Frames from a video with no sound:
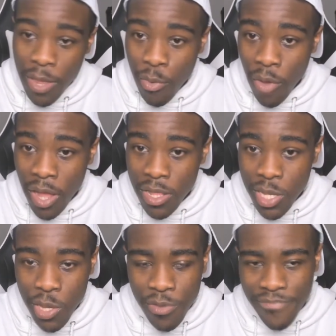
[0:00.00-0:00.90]
They be wilding.
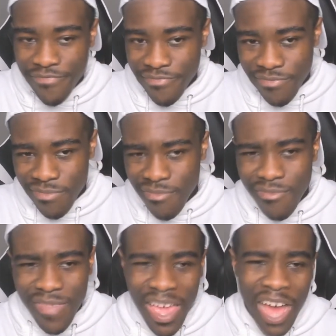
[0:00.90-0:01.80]
So
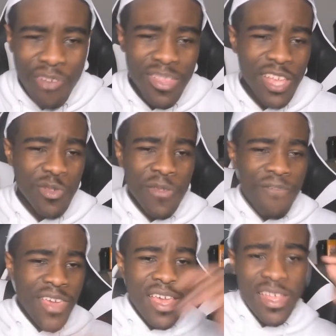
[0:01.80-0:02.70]
I don't like using
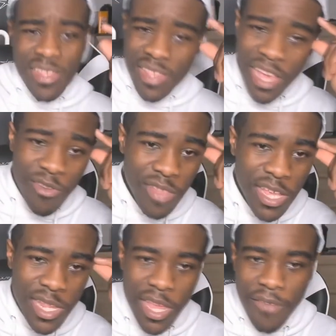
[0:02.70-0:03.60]
fans. I don't
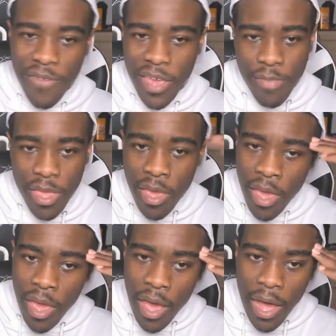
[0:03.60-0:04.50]
like saying family.
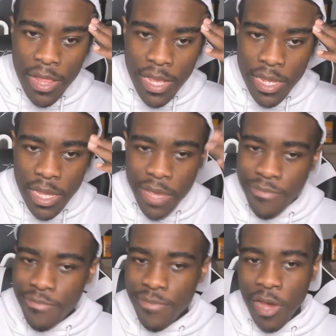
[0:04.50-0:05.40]
I like
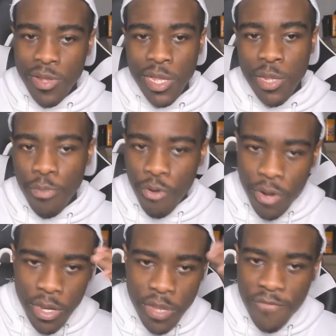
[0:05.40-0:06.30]
saying I'll say
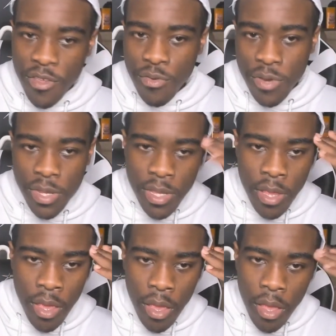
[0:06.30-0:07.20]
supporters, viewers,
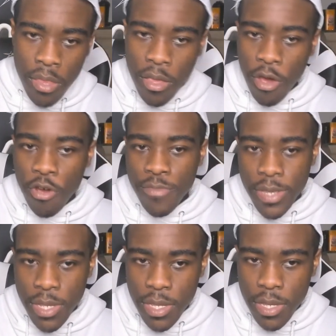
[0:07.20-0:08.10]
the
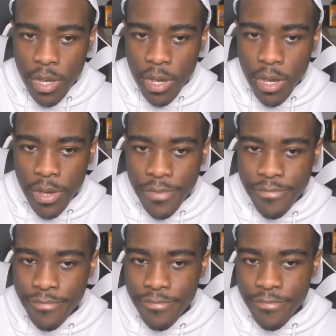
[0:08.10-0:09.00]
homies,
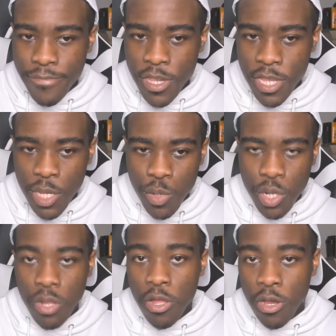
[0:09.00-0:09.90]
um, because that's what
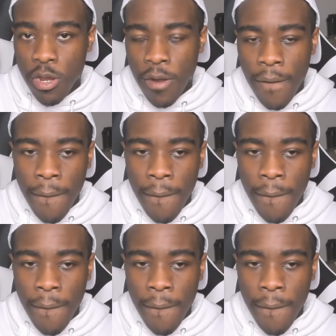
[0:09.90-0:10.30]
y'all are.